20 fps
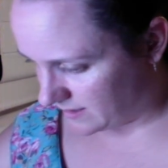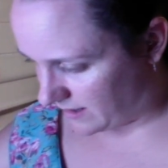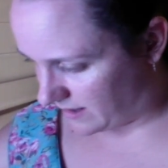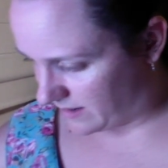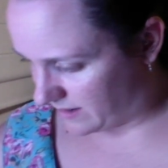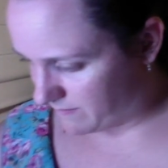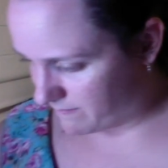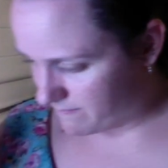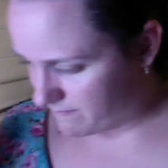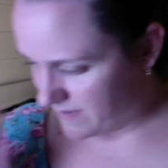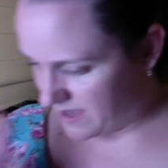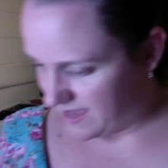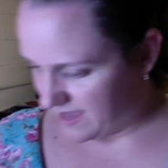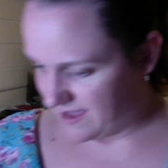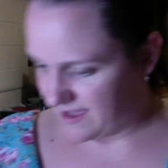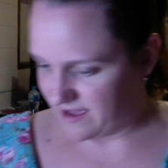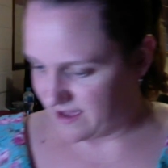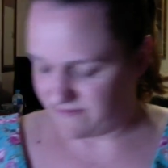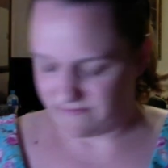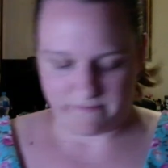I may
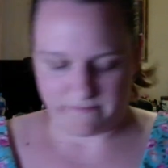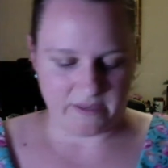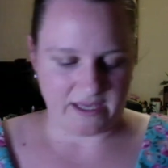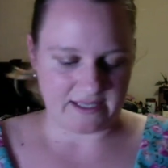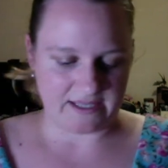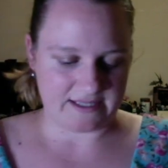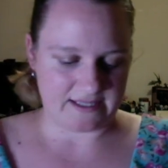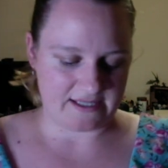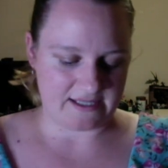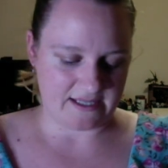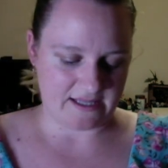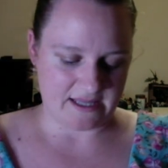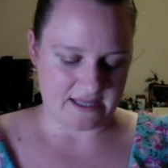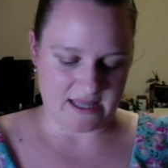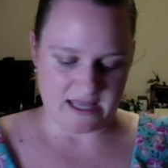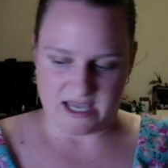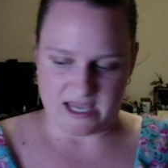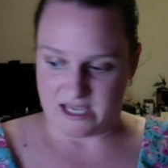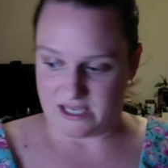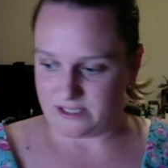have mixed
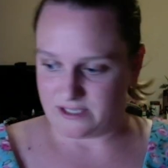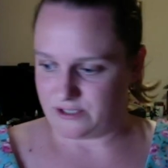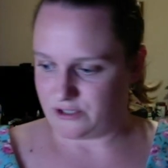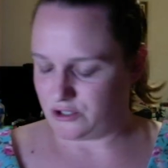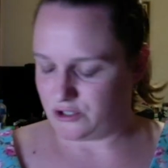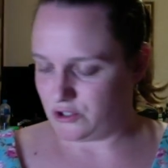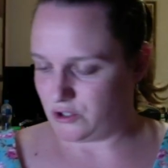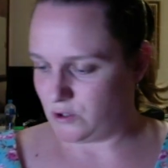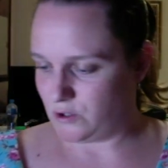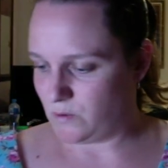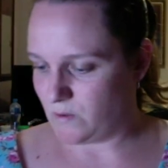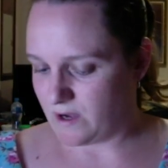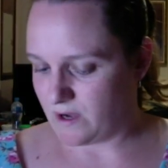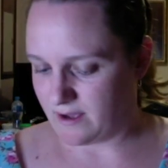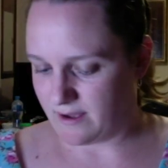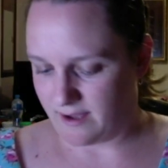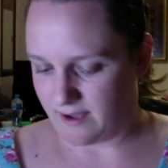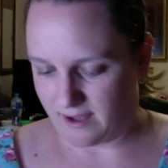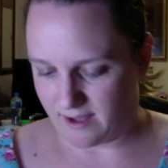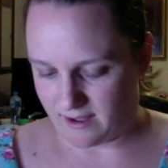these two
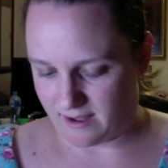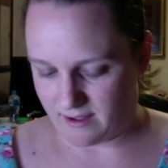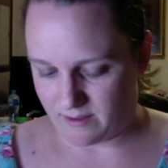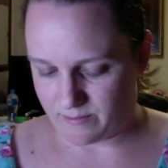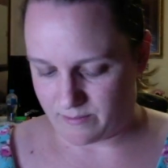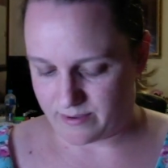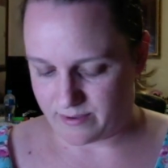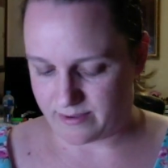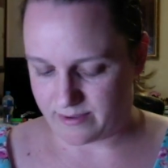up.